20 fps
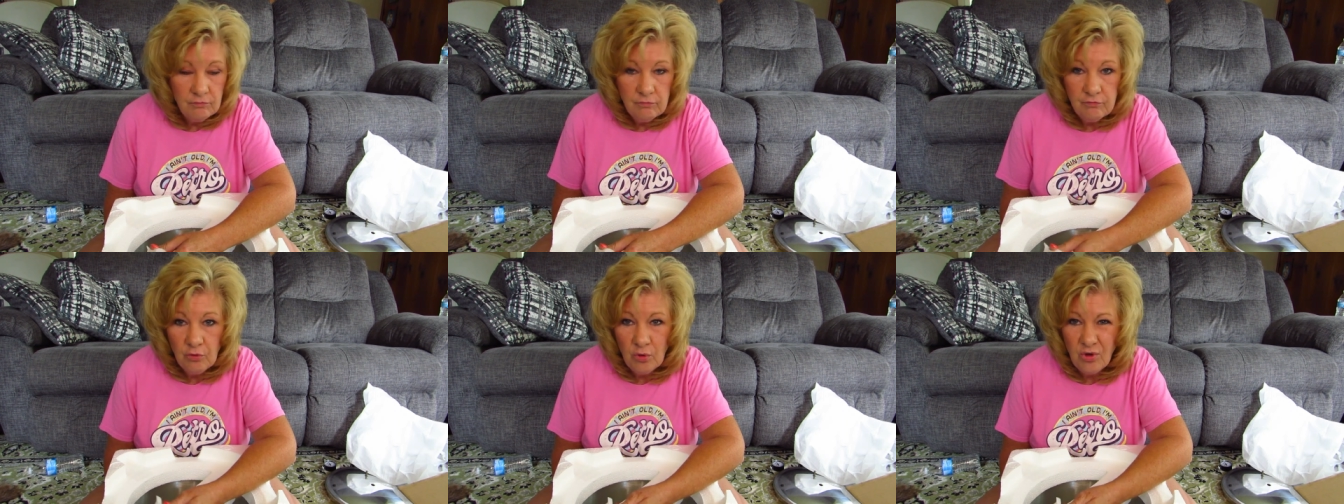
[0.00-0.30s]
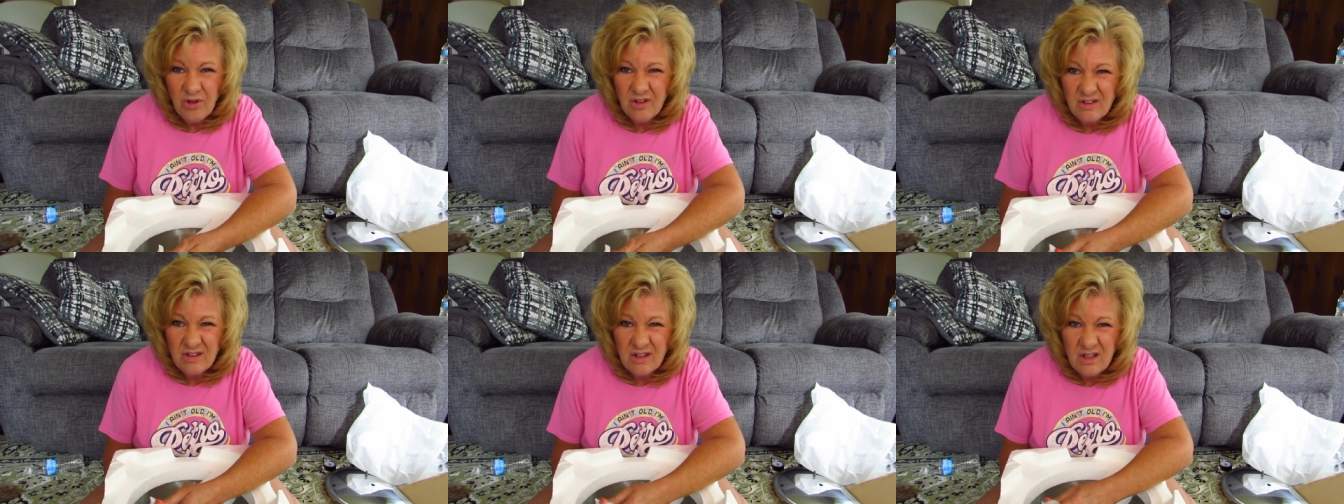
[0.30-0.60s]

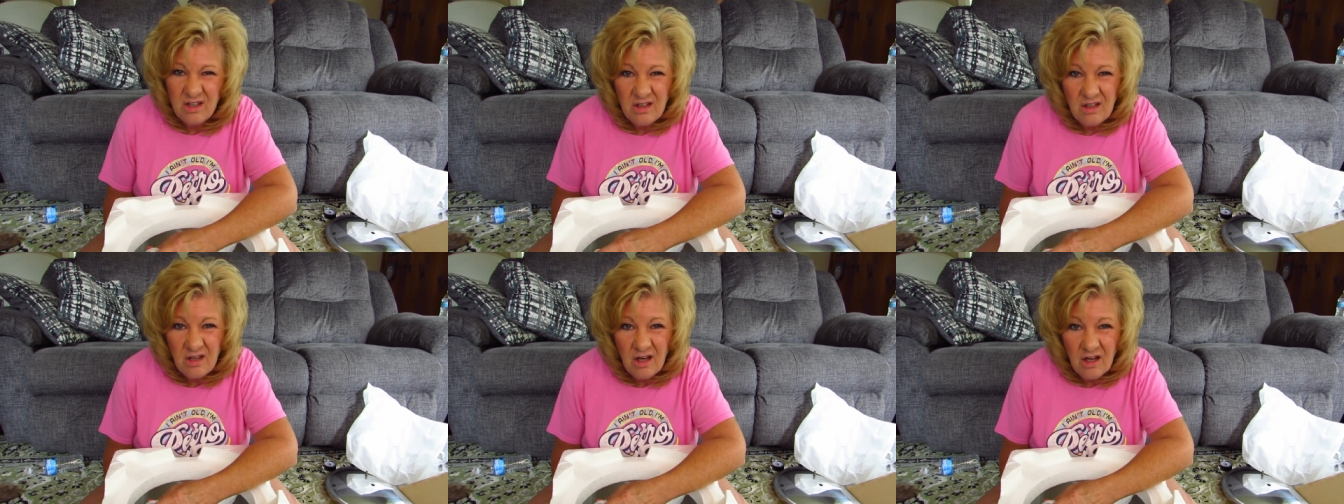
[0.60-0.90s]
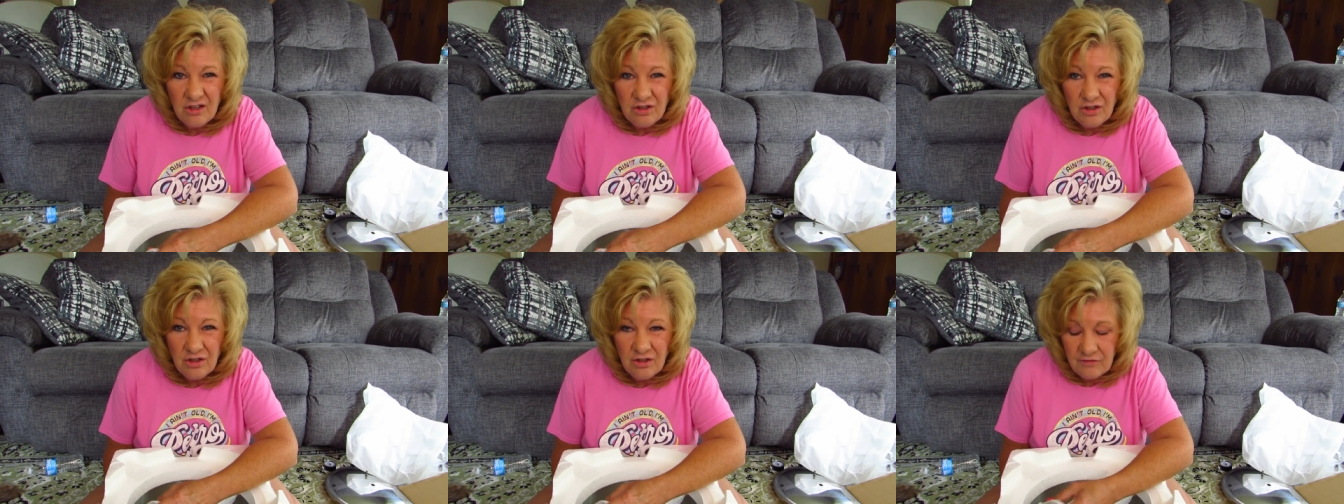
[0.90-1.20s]

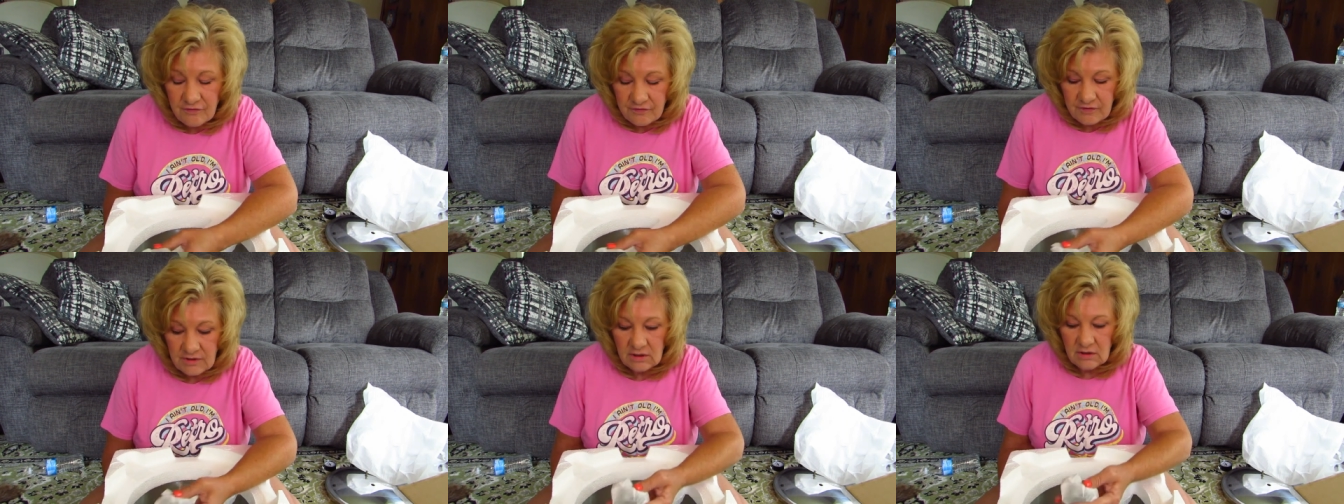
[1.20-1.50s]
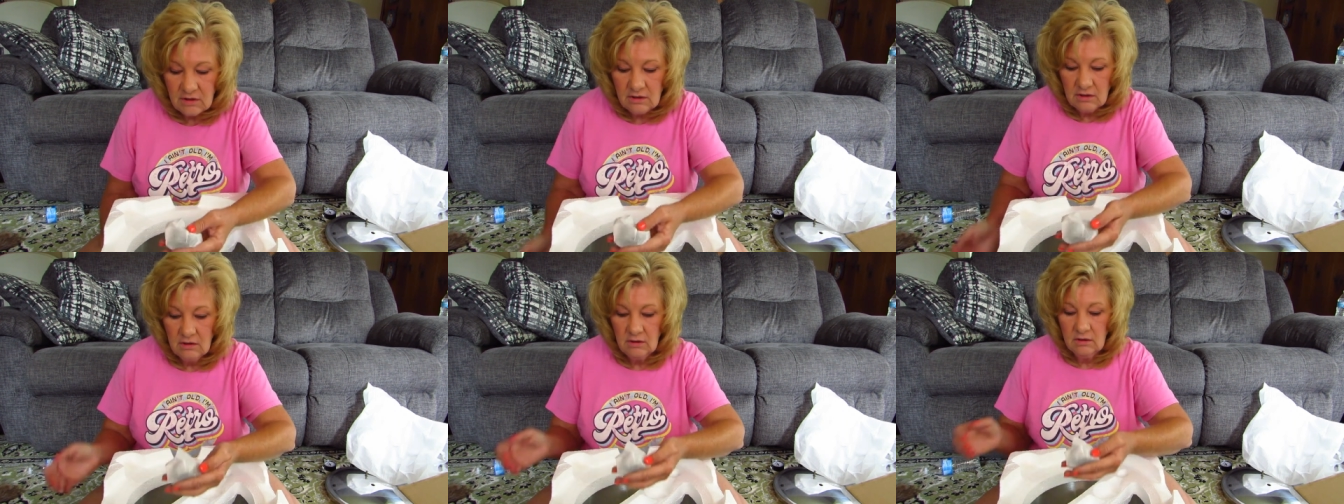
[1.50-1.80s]
1,400
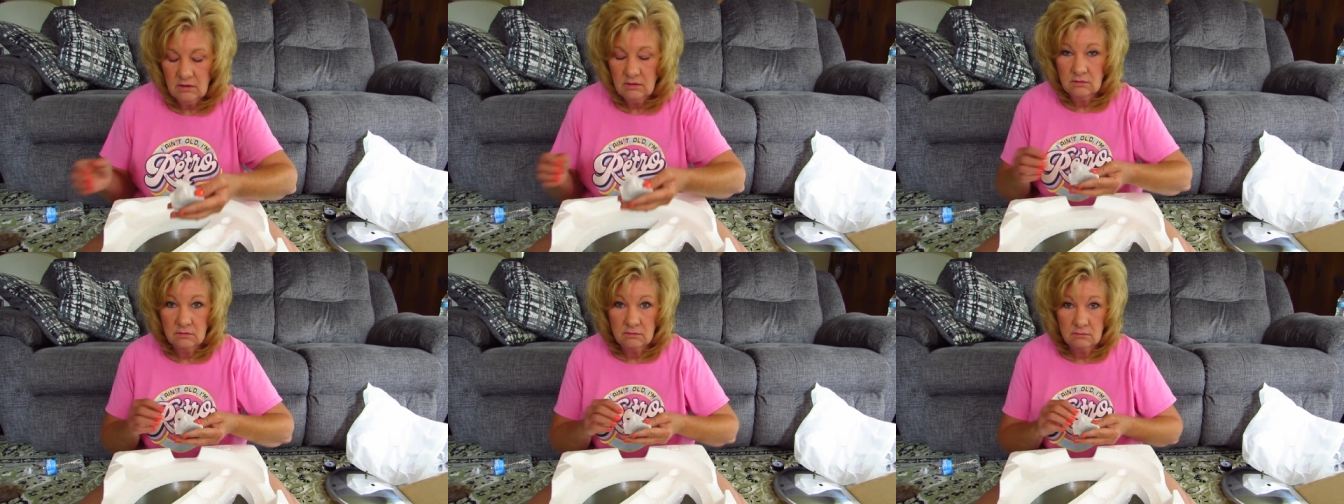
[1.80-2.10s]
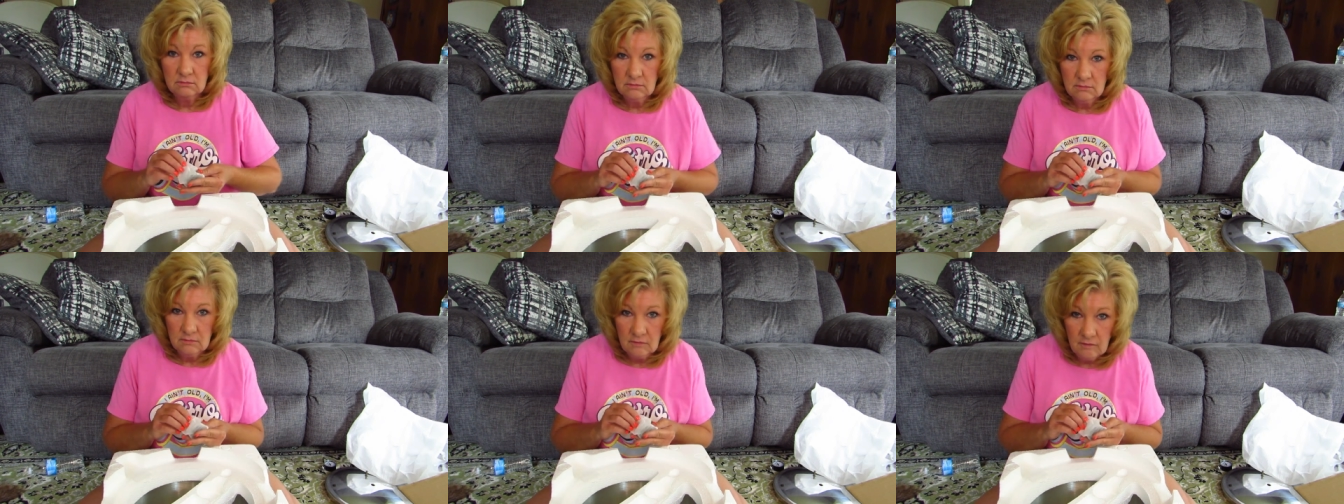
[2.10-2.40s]
feet.
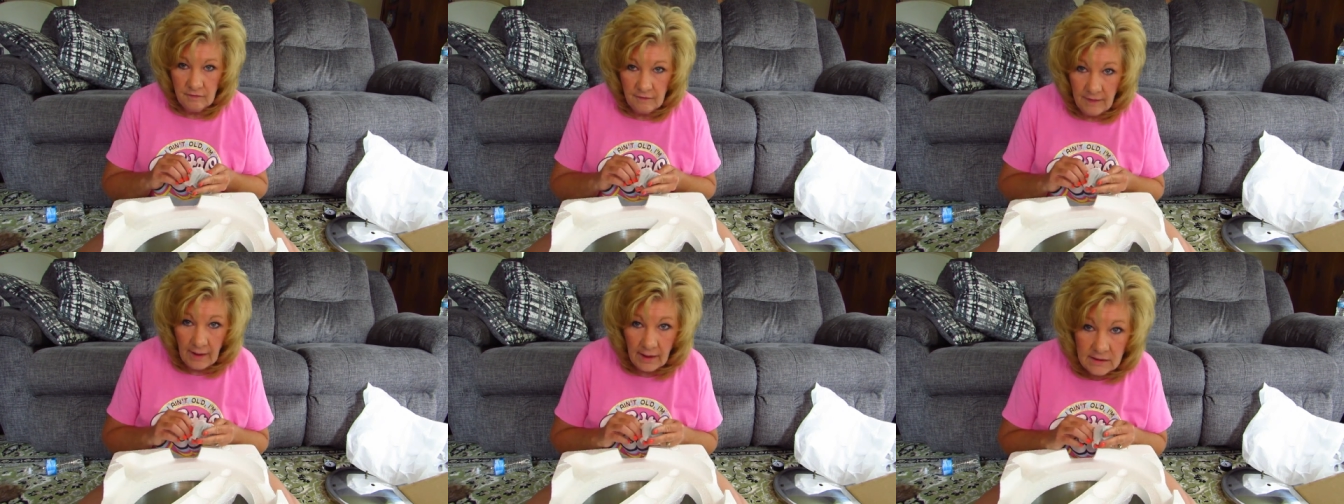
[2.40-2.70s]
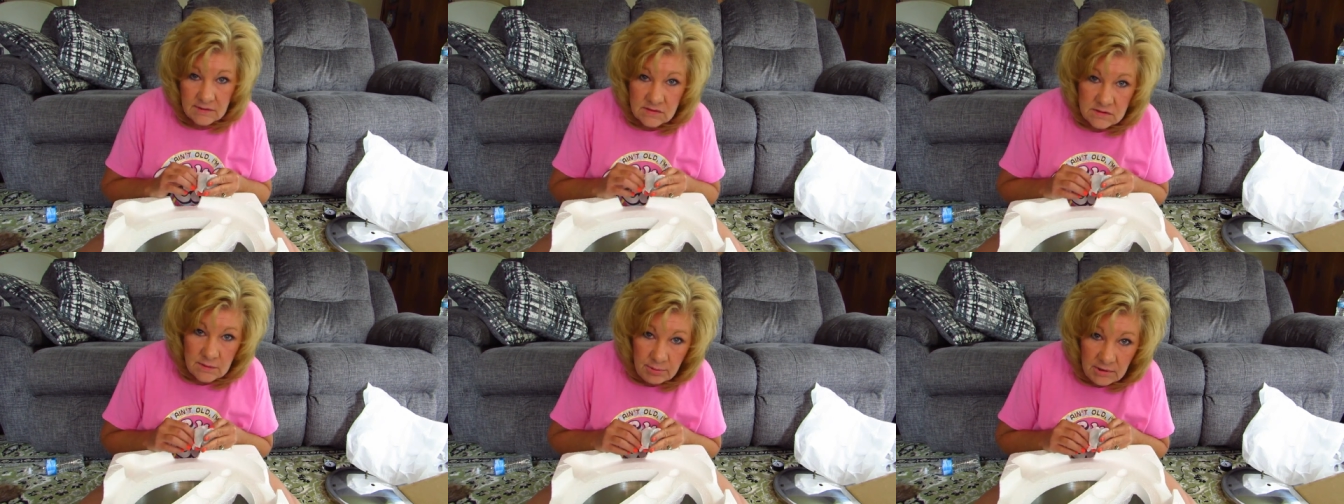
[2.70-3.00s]

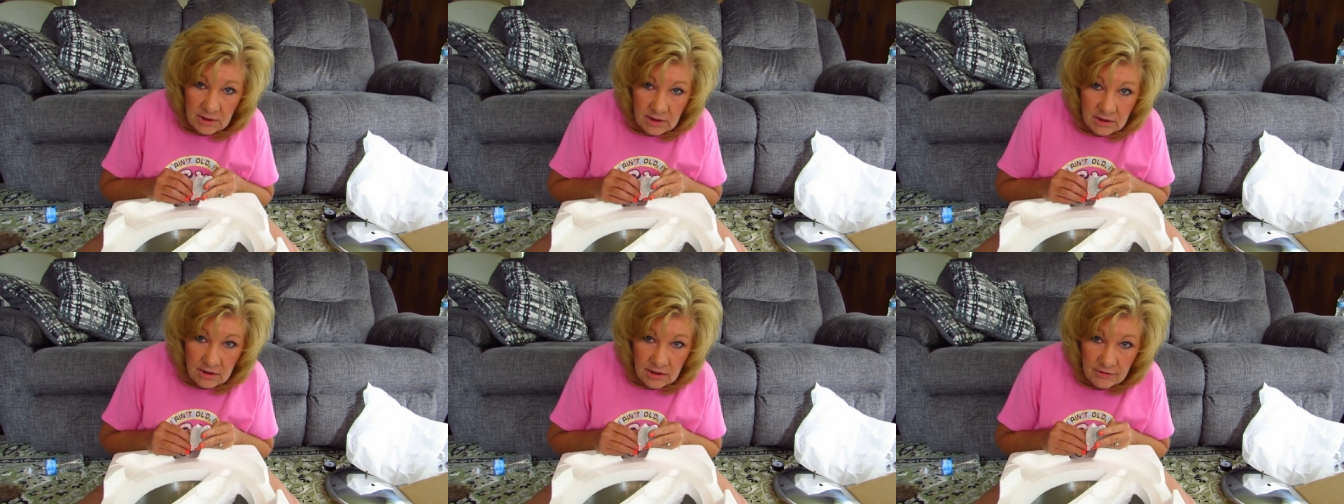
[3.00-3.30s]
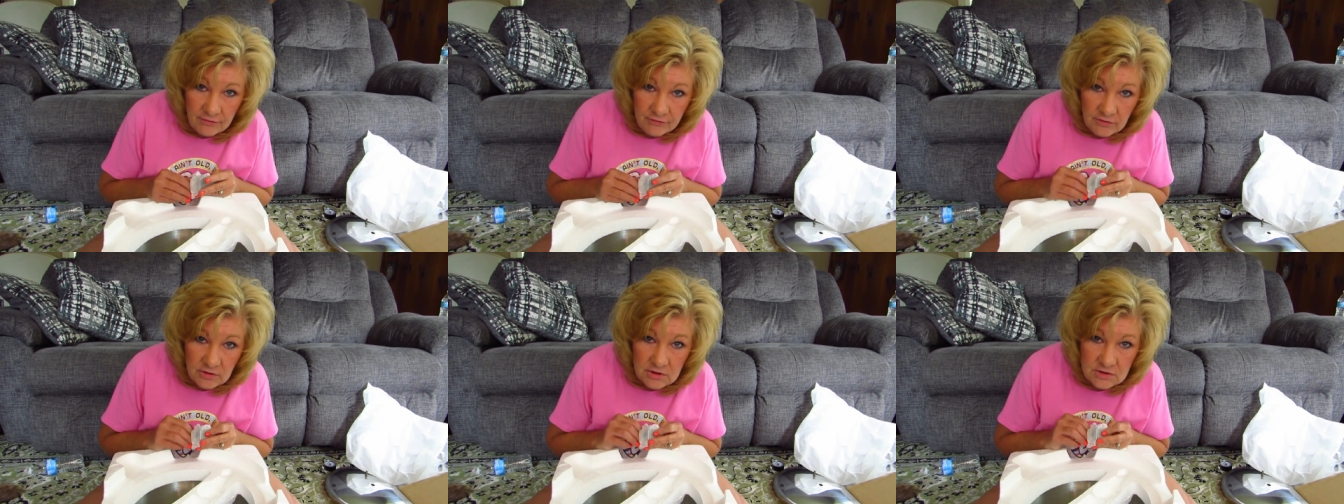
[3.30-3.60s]
That's a big
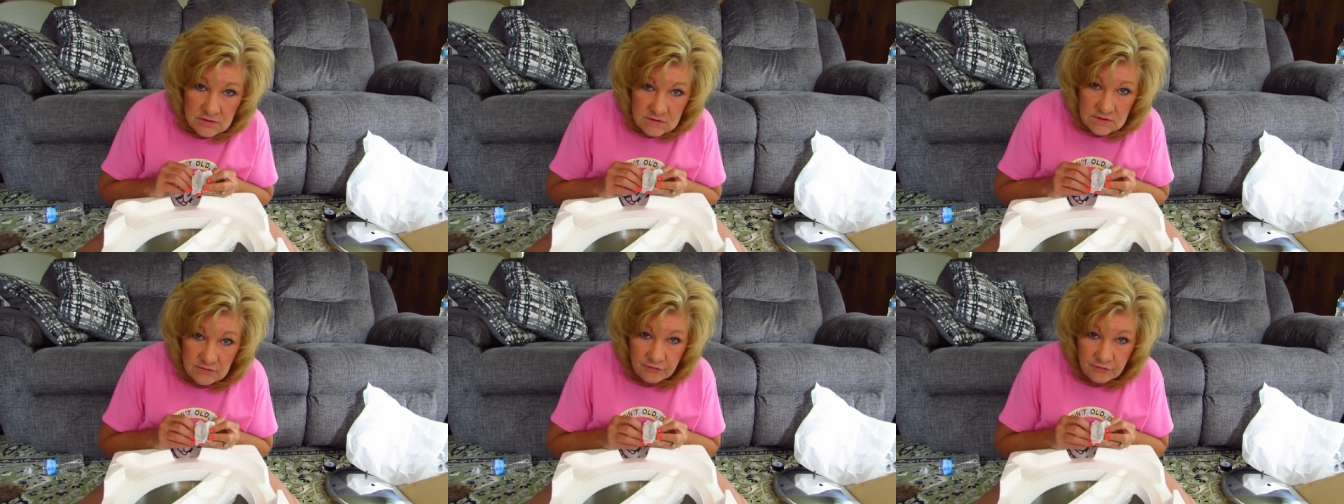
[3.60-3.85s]
difference